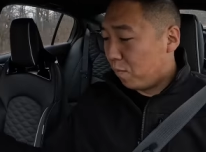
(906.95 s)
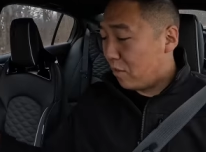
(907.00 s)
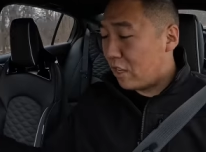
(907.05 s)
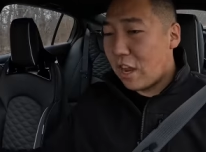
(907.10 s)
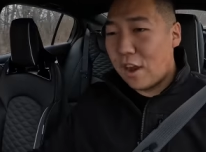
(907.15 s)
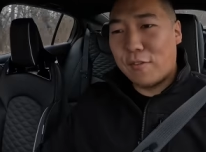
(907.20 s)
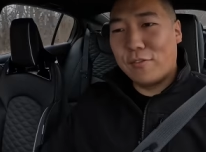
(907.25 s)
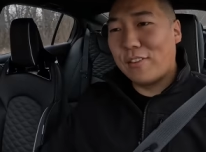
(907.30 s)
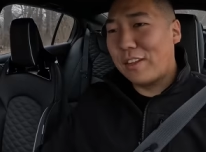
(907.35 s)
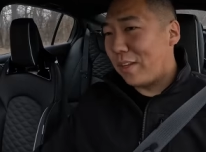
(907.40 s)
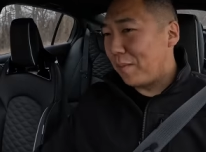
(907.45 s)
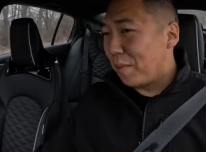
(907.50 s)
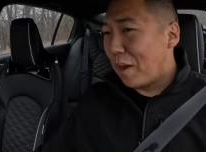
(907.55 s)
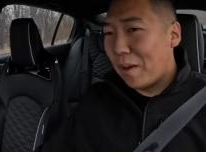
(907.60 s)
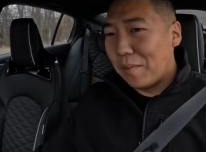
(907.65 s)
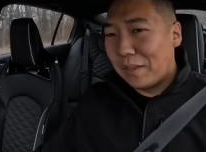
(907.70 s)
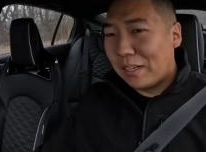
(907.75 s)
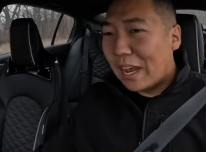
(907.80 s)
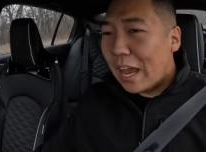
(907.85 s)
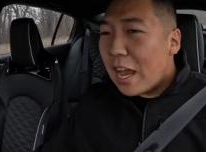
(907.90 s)
definitely
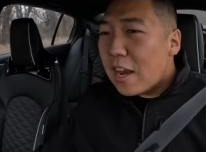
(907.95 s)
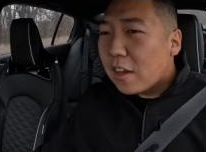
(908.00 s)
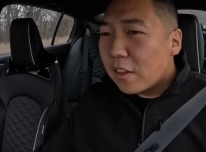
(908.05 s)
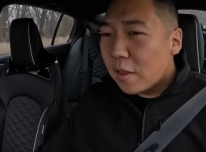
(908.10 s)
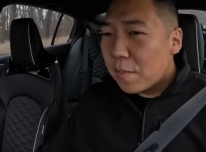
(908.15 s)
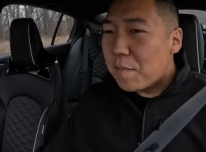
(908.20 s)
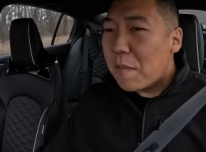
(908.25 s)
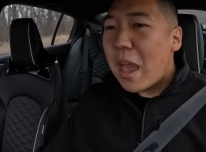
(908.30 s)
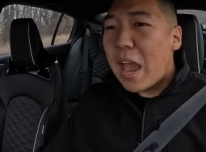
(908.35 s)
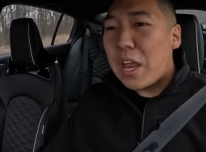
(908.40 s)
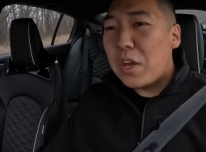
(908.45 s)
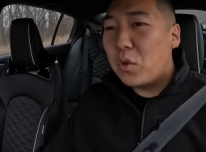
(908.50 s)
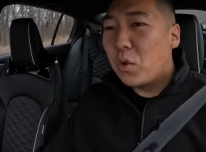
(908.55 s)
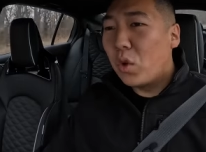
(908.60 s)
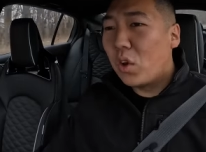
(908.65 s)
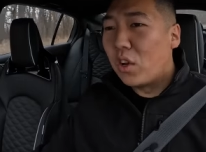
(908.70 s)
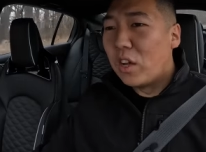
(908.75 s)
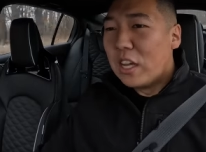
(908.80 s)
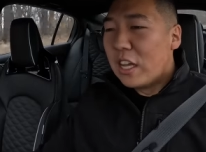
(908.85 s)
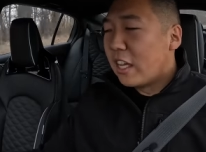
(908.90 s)
probably the end of the
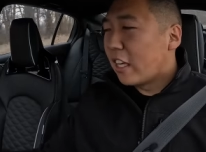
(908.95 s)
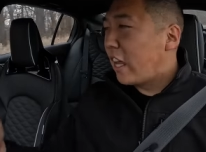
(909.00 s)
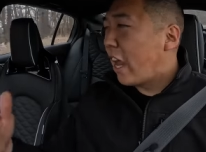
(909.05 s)
manual.